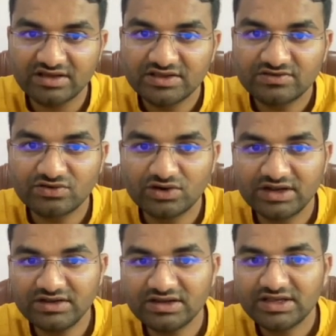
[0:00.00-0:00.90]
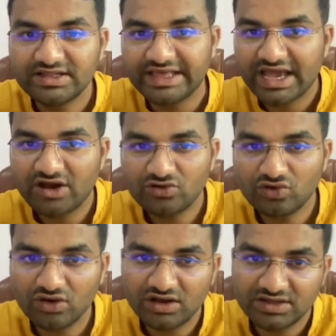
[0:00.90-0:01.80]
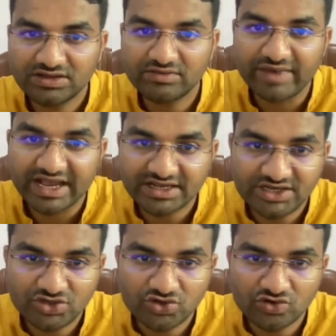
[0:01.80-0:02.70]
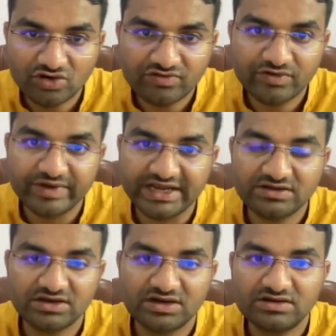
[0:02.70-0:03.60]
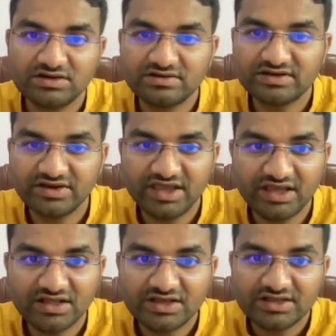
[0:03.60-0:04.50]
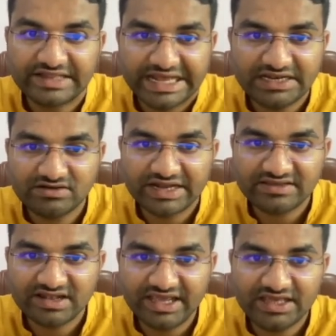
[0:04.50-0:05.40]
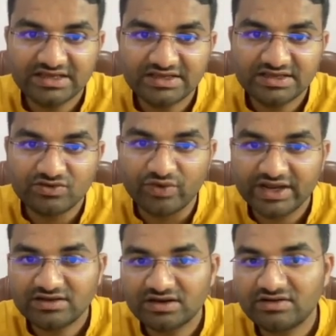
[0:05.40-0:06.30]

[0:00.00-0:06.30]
student, they have to learn the magnitude of a vector. Okay, then nextly, vector